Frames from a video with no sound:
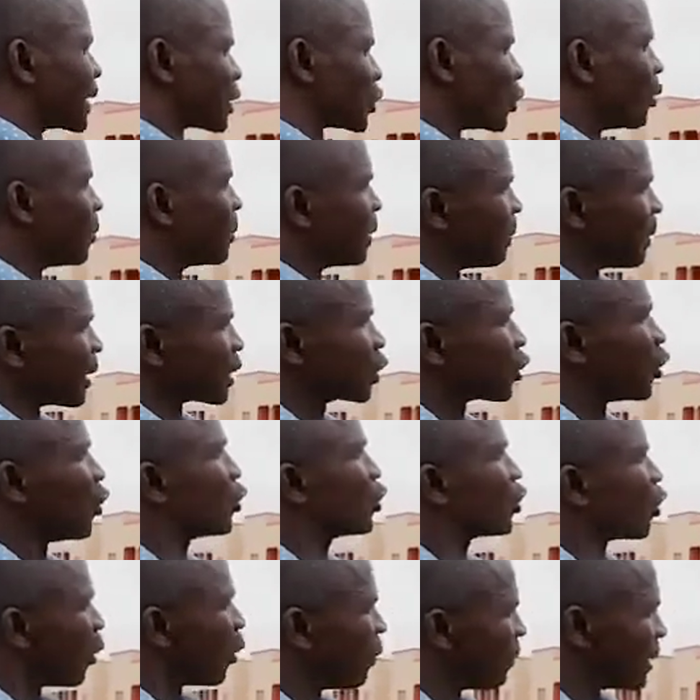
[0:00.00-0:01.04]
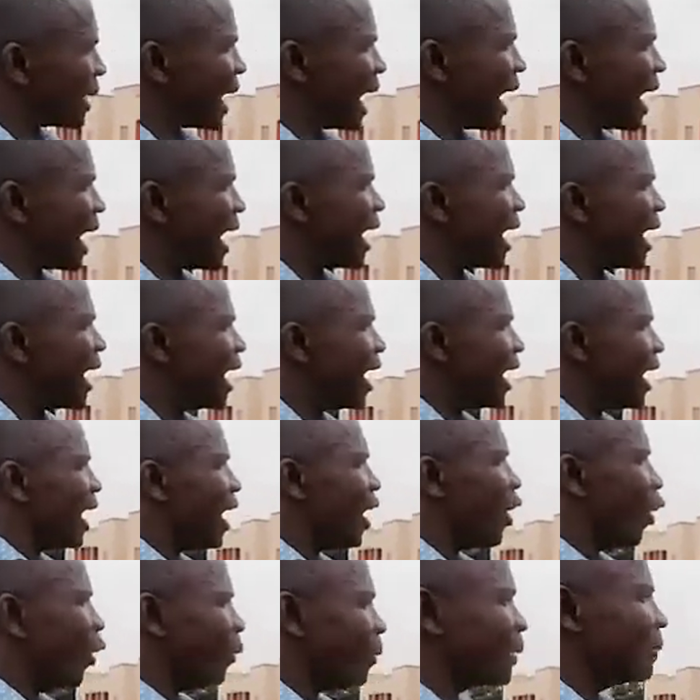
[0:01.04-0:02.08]
But so the person Tobia
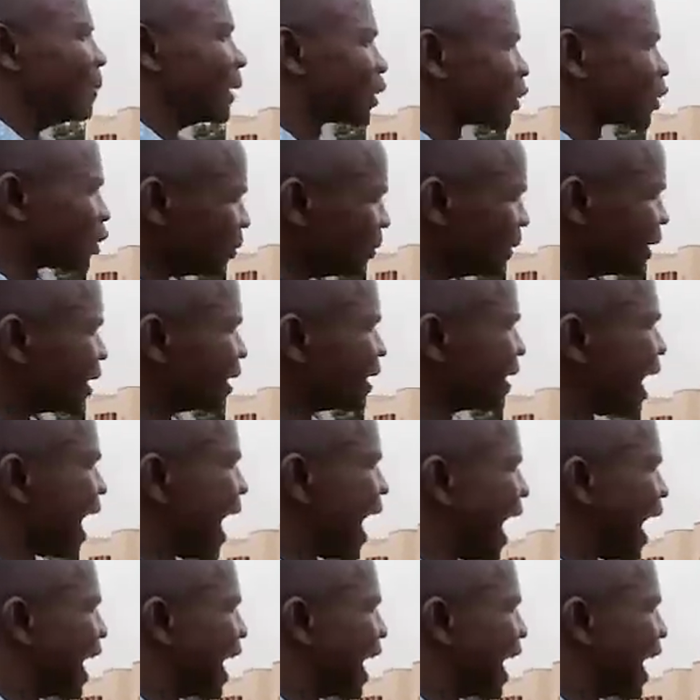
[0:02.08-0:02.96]
obi betimi